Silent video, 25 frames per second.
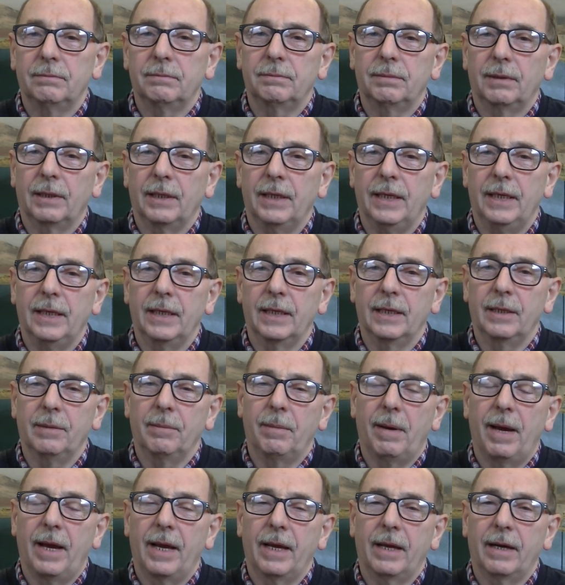playing in the
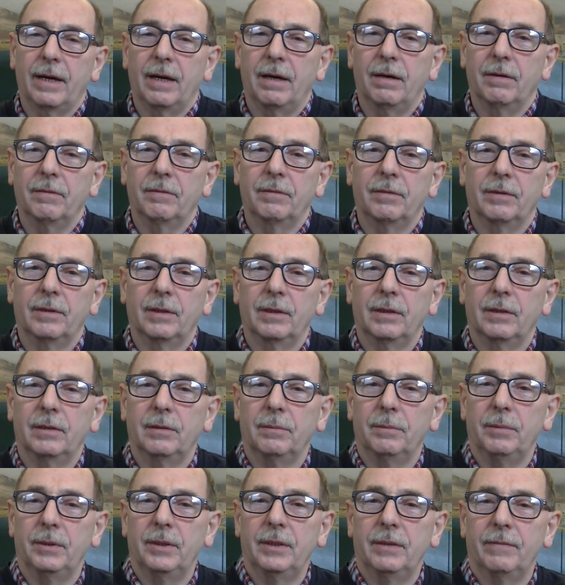background for a
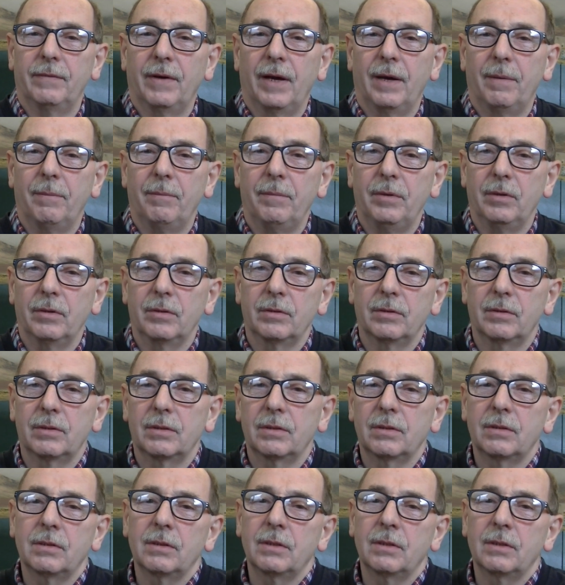little bit of ambience.